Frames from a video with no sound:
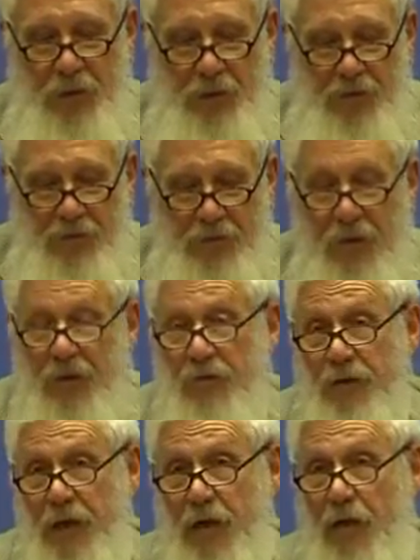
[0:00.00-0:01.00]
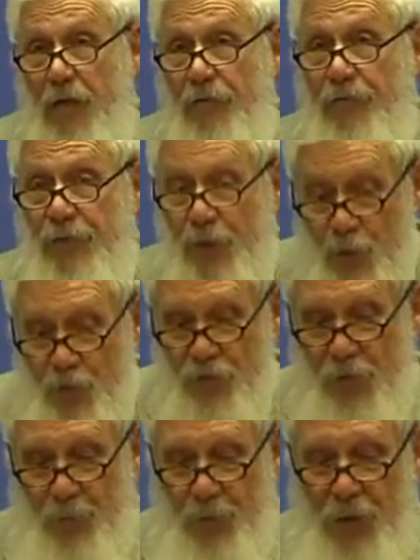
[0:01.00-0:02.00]
It's the threat of
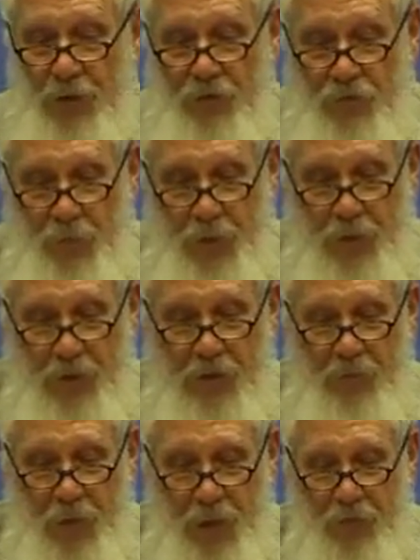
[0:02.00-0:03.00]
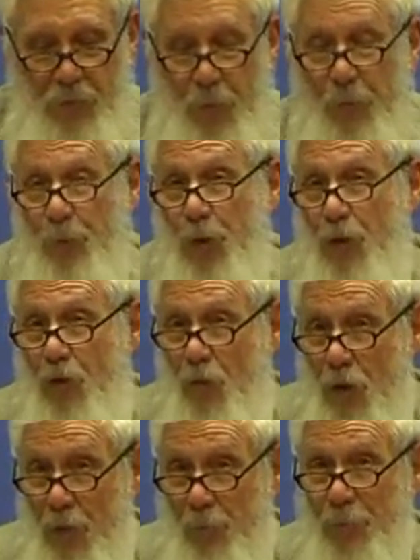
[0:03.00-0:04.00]
future punishment that makes people
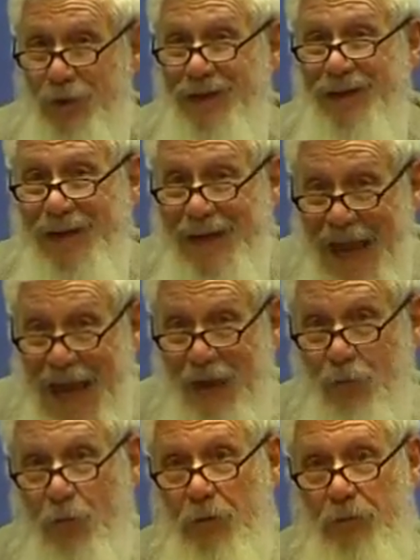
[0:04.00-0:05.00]
cooperate now.